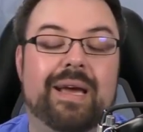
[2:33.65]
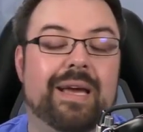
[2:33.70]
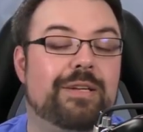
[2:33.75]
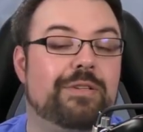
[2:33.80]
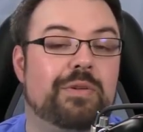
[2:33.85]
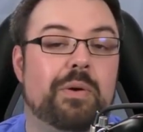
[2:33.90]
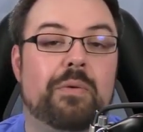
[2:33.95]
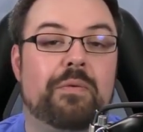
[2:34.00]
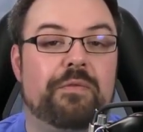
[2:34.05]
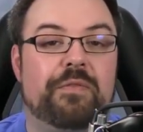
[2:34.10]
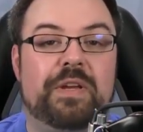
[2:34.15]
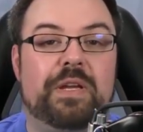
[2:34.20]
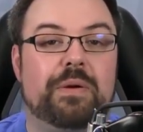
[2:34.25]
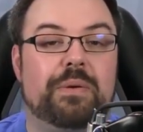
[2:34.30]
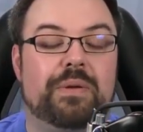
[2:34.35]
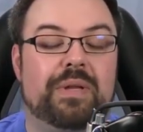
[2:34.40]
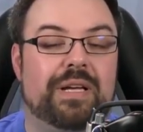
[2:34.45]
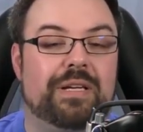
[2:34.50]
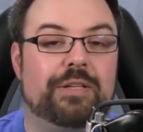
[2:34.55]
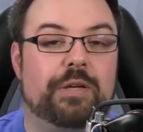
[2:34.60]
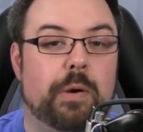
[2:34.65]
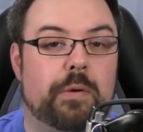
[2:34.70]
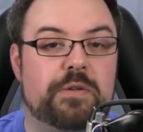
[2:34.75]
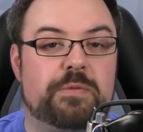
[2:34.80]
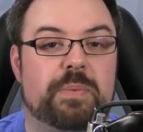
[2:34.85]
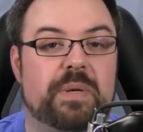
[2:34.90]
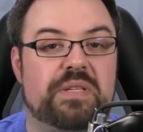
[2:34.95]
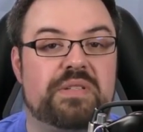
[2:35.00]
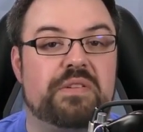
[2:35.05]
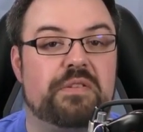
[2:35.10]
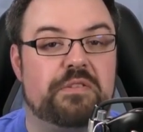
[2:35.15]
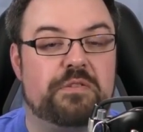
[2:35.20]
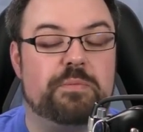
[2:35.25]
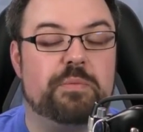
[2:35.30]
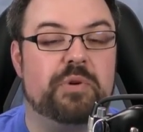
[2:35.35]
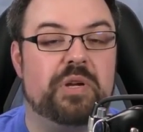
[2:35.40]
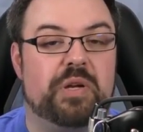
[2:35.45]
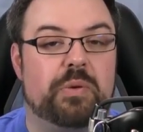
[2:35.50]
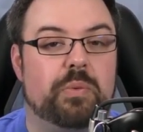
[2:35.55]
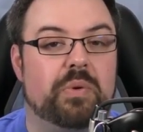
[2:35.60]
I don't feel a Ghostbusters
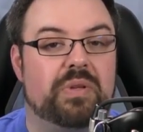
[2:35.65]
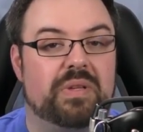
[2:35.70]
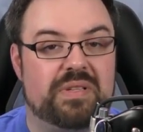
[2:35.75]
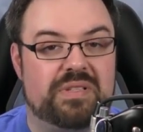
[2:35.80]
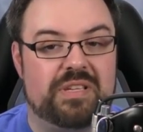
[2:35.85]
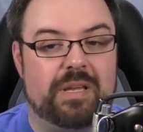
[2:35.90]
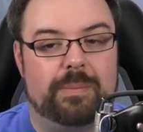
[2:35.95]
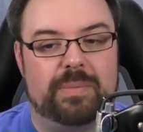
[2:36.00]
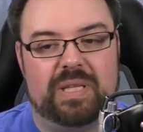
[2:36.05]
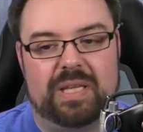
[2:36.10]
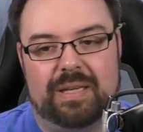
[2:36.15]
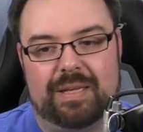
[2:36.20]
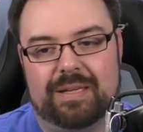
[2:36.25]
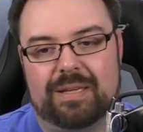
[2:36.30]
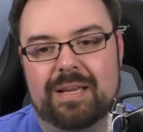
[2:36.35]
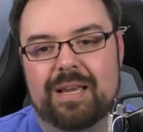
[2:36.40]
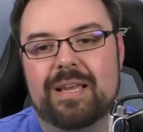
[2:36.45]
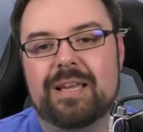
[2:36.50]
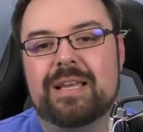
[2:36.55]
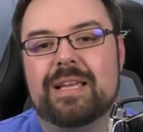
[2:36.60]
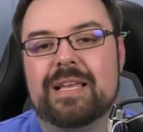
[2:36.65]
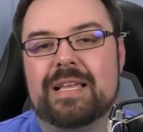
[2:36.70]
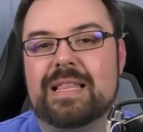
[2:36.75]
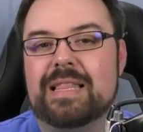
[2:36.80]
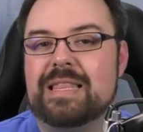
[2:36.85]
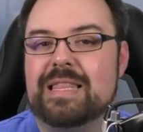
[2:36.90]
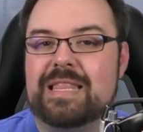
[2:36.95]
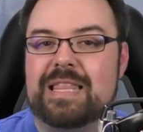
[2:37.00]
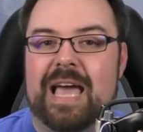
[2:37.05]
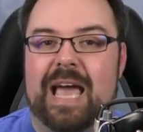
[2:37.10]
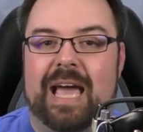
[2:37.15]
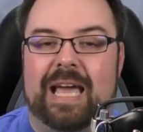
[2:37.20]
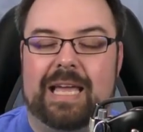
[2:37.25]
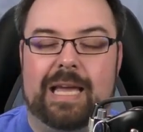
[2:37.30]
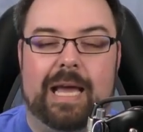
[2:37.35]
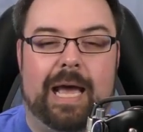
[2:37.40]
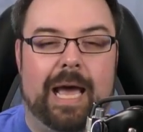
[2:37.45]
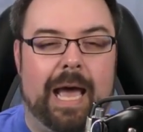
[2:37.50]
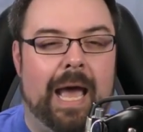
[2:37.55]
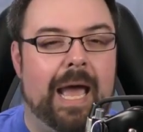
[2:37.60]
prequel is something
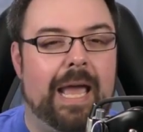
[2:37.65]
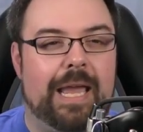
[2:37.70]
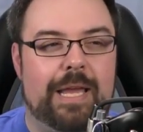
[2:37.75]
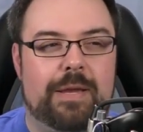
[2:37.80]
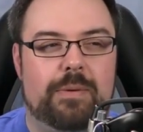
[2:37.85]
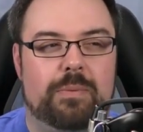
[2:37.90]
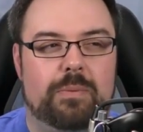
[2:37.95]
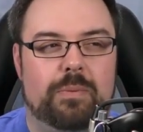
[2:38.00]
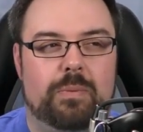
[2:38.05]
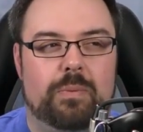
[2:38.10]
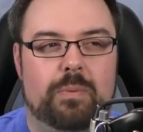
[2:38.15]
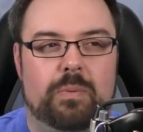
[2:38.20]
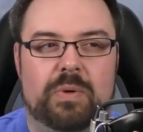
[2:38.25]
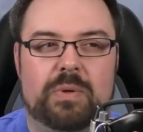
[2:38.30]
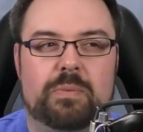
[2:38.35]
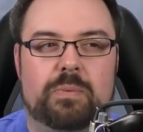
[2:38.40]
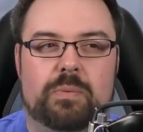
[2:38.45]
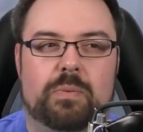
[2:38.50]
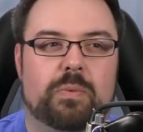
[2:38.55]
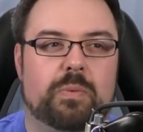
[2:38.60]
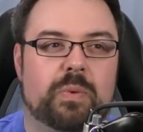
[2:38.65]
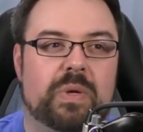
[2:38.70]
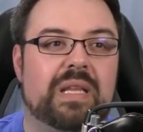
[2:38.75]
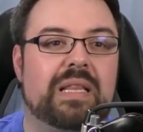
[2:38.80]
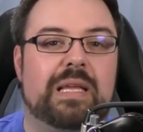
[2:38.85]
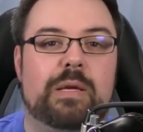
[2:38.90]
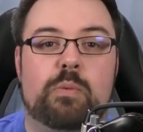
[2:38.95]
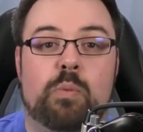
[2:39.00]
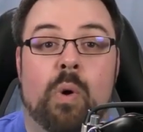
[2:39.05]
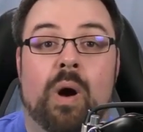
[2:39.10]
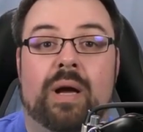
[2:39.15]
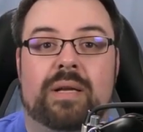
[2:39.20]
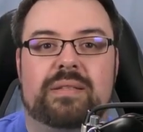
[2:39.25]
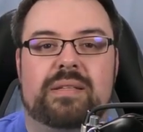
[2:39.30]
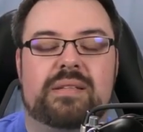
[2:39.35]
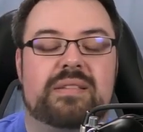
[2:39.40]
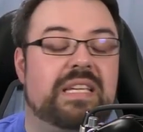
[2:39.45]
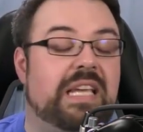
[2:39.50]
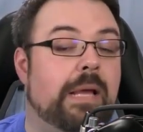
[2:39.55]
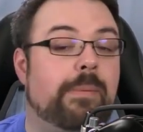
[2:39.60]
that I would really want
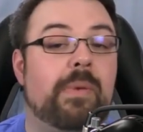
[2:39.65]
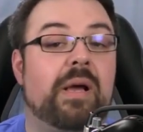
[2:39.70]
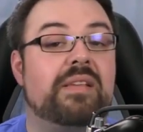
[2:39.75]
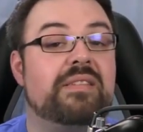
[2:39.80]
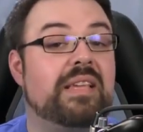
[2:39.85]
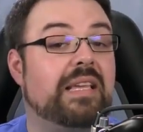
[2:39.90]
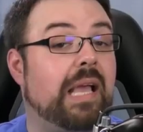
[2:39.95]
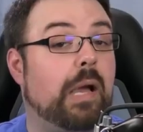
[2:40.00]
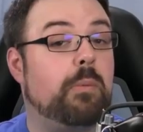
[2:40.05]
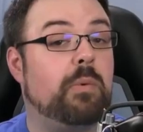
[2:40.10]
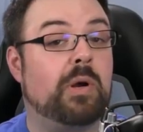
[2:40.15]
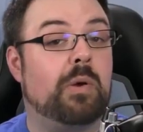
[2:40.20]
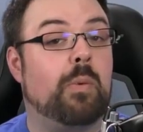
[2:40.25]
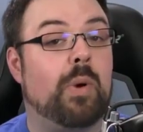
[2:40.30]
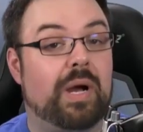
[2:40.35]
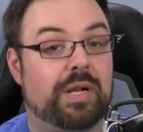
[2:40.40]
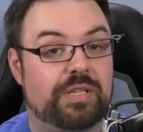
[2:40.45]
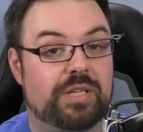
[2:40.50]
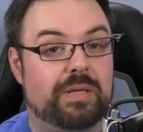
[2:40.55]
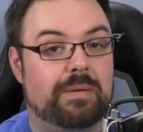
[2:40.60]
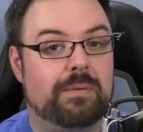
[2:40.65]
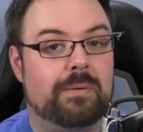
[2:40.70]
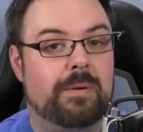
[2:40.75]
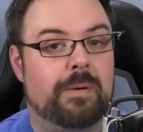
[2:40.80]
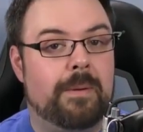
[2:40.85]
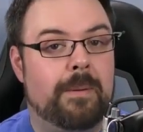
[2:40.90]
to see. I'm not saying I wouldn't watch it.